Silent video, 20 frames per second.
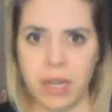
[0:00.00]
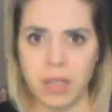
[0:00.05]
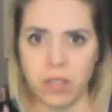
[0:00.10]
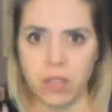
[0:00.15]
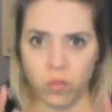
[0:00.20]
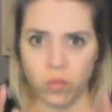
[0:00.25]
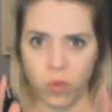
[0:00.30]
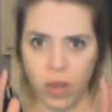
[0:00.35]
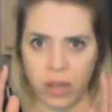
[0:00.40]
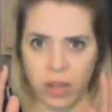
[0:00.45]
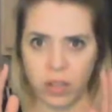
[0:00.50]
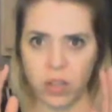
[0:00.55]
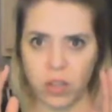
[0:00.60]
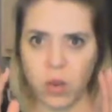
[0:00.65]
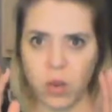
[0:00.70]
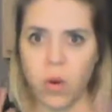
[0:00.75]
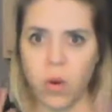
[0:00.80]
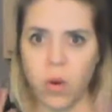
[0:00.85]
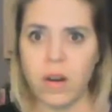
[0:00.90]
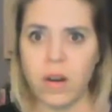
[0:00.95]
when
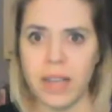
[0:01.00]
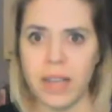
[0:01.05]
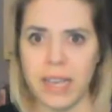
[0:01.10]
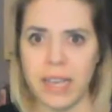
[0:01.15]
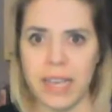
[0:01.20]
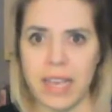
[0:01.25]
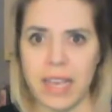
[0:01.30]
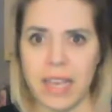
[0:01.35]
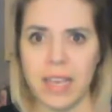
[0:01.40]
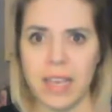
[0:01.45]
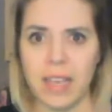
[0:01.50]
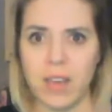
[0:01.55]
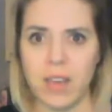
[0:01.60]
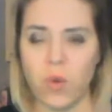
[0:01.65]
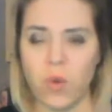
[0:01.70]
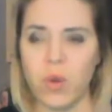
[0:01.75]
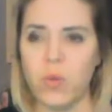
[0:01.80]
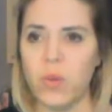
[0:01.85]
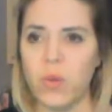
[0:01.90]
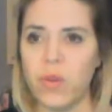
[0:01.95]

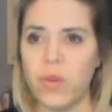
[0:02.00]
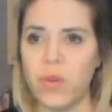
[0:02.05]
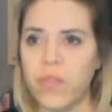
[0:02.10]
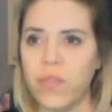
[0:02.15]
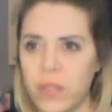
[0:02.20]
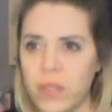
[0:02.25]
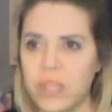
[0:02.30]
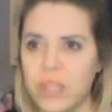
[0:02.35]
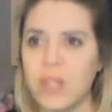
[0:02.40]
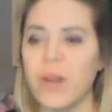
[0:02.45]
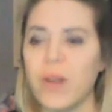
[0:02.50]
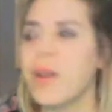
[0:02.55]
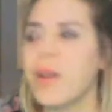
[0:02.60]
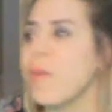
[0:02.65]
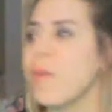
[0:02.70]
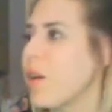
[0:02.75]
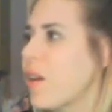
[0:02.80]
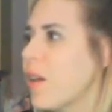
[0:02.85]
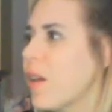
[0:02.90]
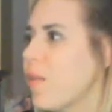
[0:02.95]
we're first starting our
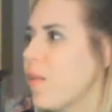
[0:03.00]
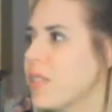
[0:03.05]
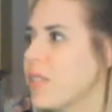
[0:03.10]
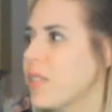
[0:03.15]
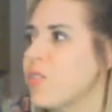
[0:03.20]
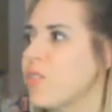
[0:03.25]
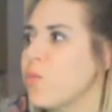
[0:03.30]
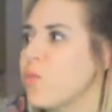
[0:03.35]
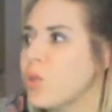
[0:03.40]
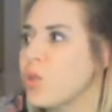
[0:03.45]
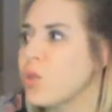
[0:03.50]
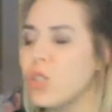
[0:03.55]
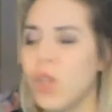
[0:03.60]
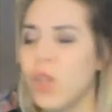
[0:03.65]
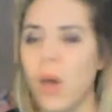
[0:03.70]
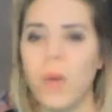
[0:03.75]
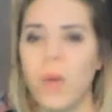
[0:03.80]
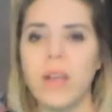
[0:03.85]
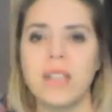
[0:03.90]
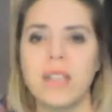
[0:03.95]
Mary Kay business, we're
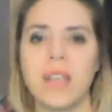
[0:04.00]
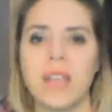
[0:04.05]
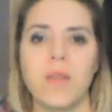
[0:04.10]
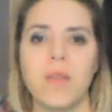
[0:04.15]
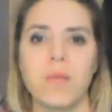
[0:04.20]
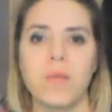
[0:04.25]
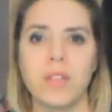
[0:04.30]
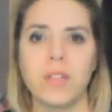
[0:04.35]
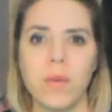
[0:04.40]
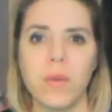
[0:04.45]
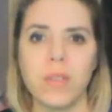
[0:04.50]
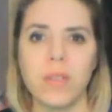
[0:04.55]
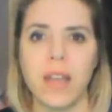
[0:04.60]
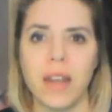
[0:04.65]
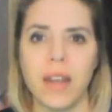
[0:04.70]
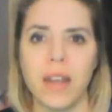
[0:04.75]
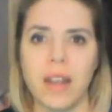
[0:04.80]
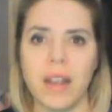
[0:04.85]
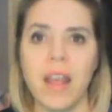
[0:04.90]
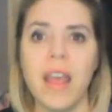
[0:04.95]
so
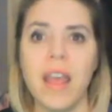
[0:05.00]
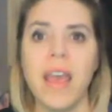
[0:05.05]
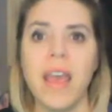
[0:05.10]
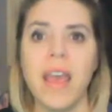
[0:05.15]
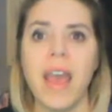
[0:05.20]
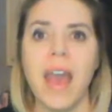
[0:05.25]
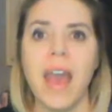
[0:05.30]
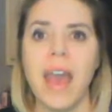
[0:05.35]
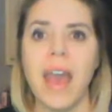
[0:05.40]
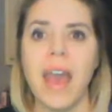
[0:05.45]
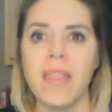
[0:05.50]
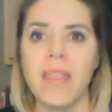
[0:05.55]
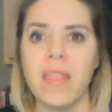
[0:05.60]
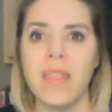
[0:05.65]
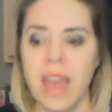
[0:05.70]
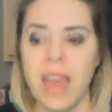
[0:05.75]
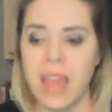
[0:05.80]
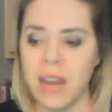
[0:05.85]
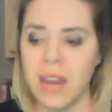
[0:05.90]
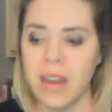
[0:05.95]
excited. And
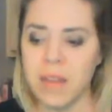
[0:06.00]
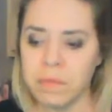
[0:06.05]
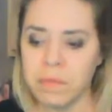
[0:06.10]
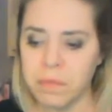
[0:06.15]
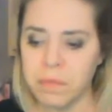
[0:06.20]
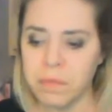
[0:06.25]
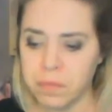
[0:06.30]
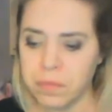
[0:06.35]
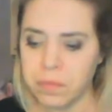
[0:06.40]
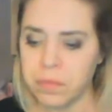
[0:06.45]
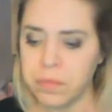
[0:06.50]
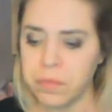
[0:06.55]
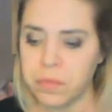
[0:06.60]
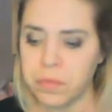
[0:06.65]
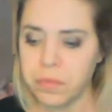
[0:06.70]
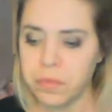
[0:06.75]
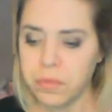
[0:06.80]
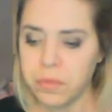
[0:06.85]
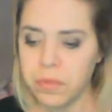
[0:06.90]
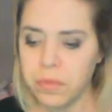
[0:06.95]
then
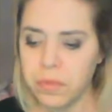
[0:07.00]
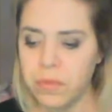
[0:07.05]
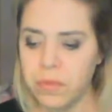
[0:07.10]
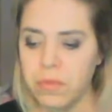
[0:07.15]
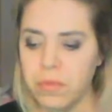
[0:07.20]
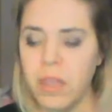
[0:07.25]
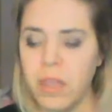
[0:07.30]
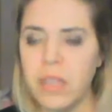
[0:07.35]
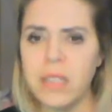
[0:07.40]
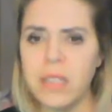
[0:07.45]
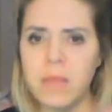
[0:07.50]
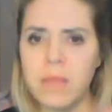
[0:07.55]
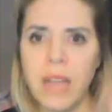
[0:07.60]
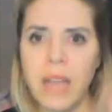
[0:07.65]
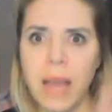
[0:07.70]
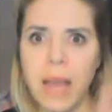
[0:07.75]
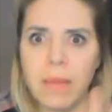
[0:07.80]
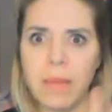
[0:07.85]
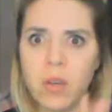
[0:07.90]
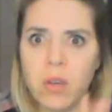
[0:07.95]
some
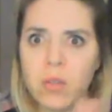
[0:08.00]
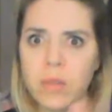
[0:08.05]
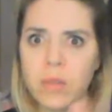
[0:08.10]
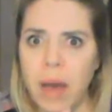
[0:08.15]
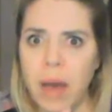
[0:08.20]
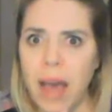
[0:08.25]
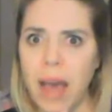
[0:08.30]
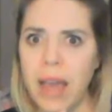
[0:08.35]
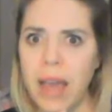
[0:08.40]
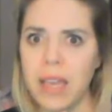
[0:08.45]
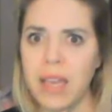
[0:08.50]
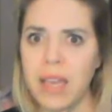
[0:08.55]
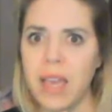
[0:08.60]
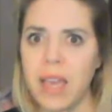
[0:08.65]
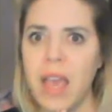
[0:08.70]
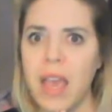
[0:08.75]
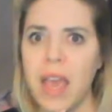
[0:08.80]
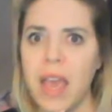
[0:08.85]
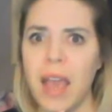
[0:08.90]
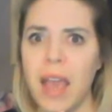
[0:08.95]
time goes by
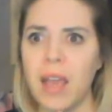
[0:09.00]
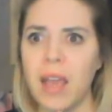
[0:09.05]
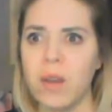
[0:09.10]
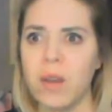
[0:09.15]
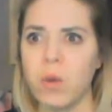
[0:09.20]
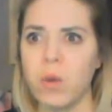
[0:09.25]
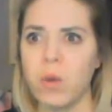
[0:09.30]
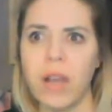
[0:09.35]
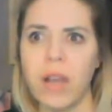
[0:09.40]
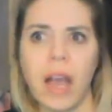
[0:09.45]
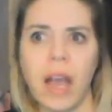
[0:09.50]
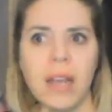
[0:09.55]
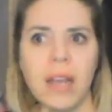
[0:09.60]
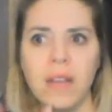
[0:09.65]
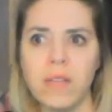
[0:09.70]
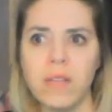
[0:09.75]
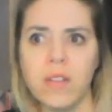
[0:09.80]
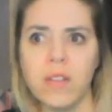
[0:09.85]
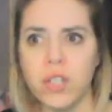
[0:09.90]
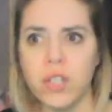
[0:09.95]
and we're kind of
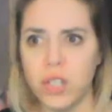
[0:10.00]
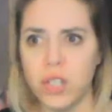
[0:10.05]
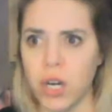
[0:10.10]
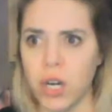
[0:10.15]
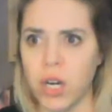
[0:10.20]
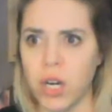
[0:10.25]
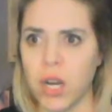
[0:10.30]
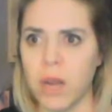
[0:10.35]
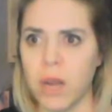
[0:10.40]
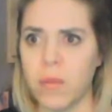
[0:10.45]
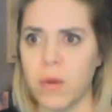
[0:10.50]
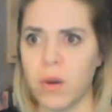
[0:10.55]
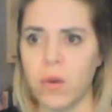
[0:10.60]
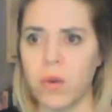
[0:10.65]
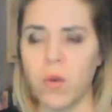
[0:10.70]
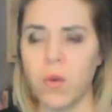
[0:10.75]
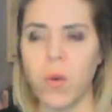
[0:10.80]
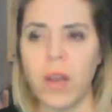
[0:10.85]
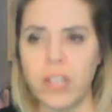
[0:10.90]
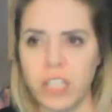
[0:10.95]
unsure and we're
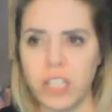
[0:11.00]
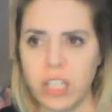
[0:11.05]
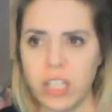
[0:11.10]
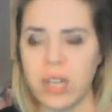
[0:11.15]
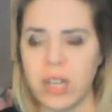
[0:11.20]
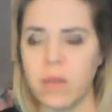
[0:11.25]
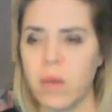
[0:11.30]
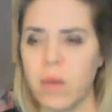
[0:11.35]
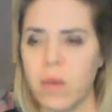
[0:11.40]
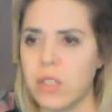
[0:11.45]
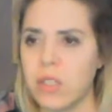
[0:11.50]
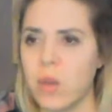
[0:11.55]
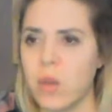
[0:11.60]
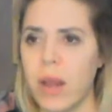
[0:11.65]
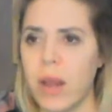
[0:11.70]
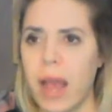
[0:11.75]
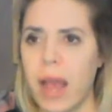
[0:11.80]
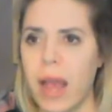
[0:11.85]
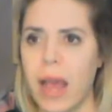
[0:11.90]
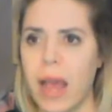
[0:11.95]
questioning what's going
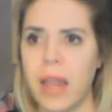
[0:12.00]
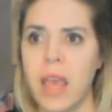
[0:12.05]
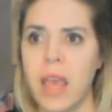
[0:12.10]
on.